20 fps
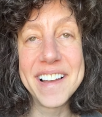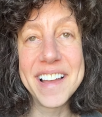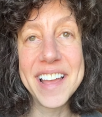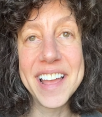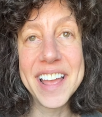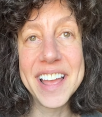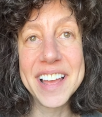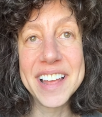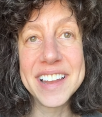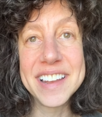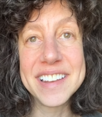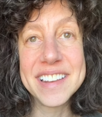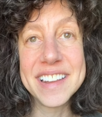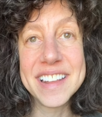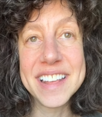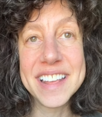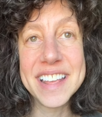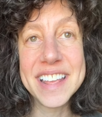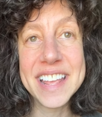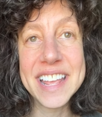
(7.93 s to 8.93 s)
And
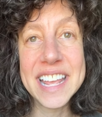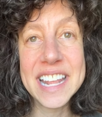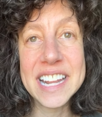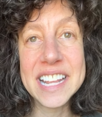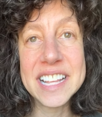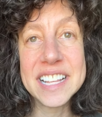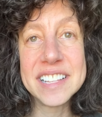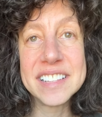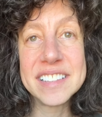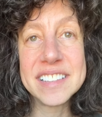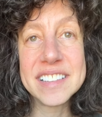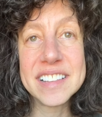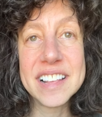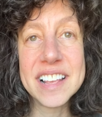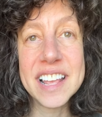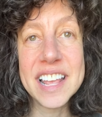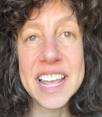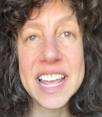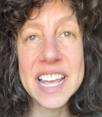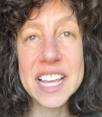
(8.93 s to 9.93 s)
it is
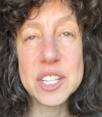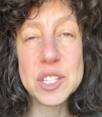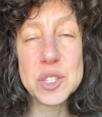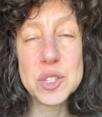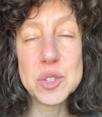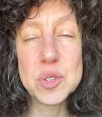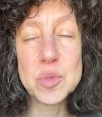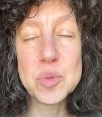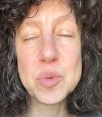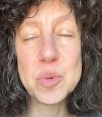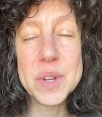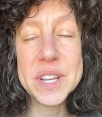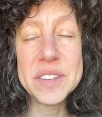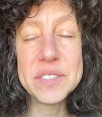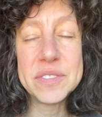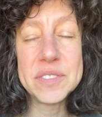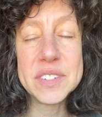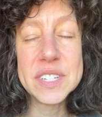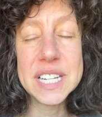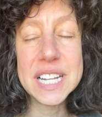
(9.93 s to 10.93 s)
a
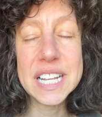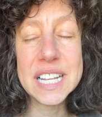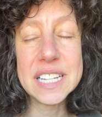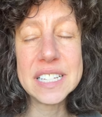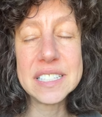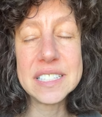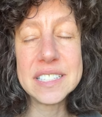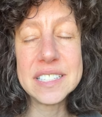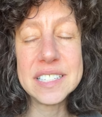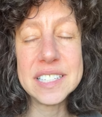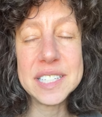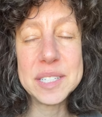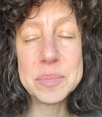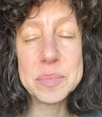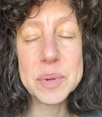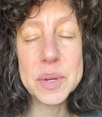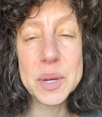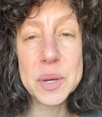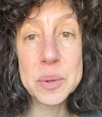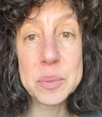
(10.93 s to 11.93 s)
swift and deep,
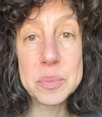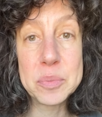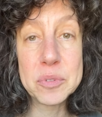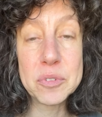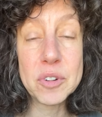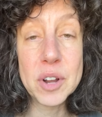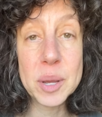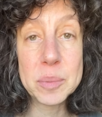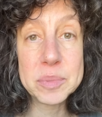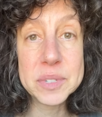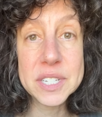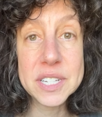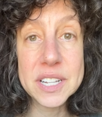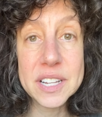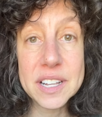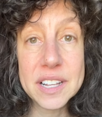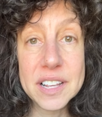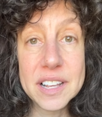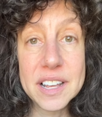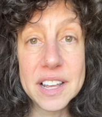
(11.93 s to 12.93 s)
abrupt
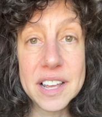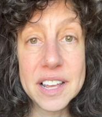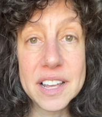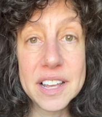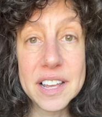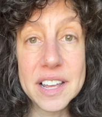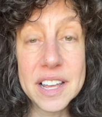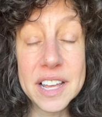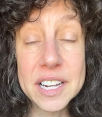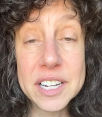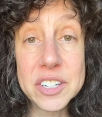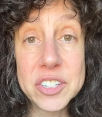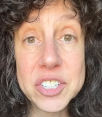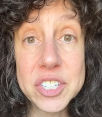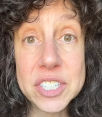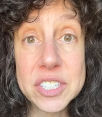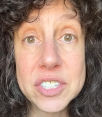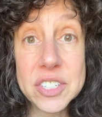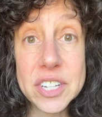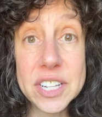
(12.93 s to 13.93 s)

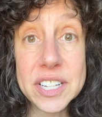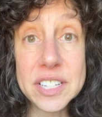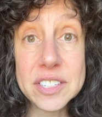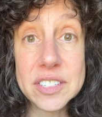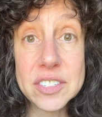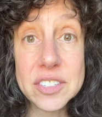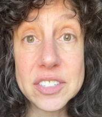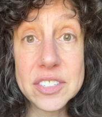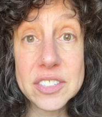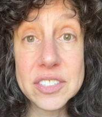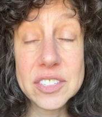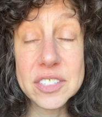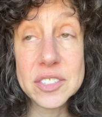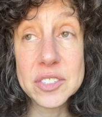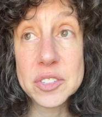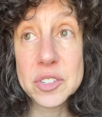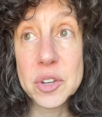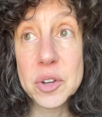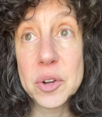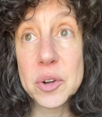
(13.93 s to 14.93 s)
energy change.
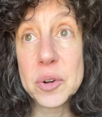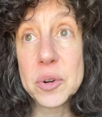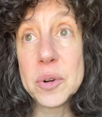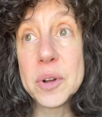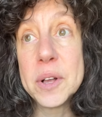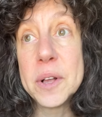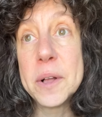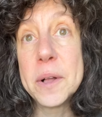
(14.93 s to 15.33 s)
So